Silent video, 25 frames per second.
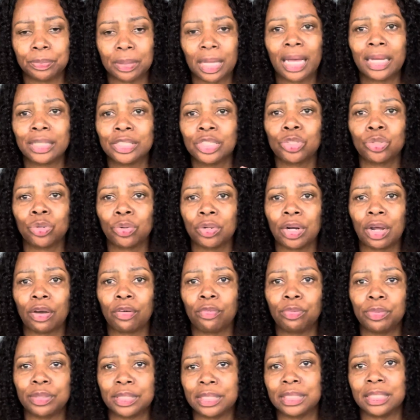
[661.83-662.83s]
I start
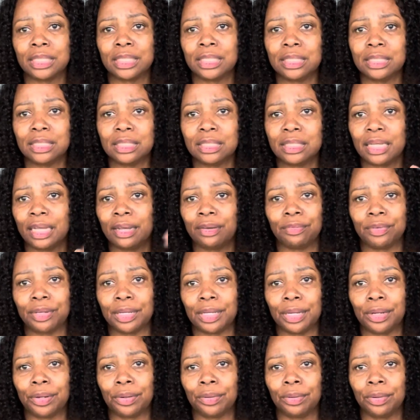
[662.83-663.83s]
off with seeds
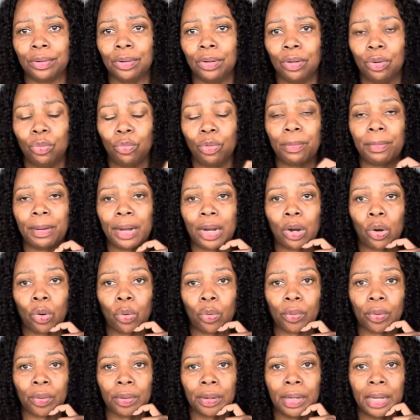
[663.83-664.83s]
every year with my
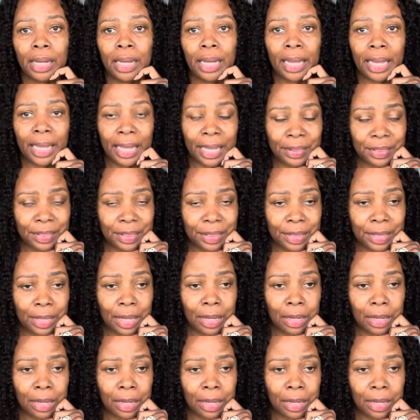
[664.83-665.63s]
okra. And